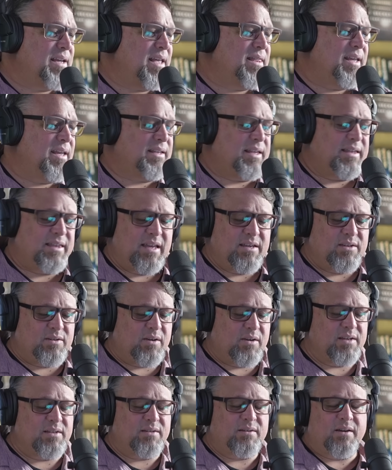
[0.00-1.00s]
I think that this,
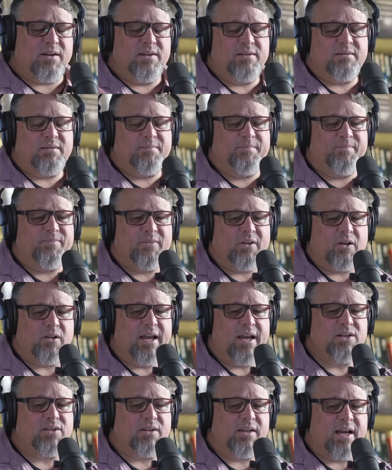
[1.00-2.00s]
because
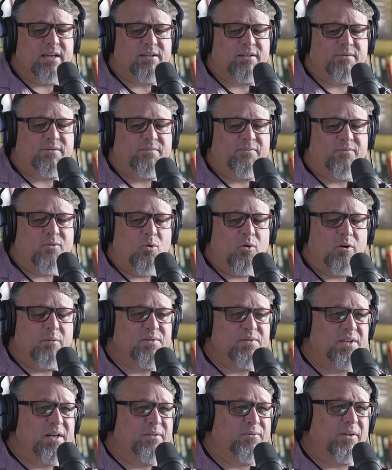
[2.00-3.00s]
glacial ice
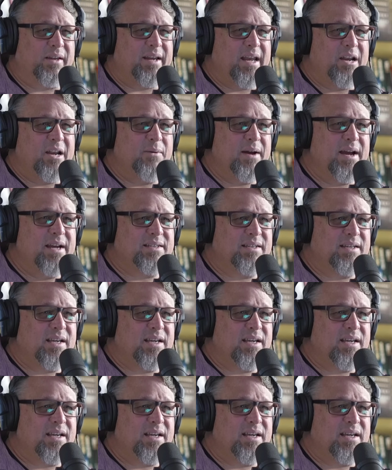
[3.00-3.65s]
forms differently anyways.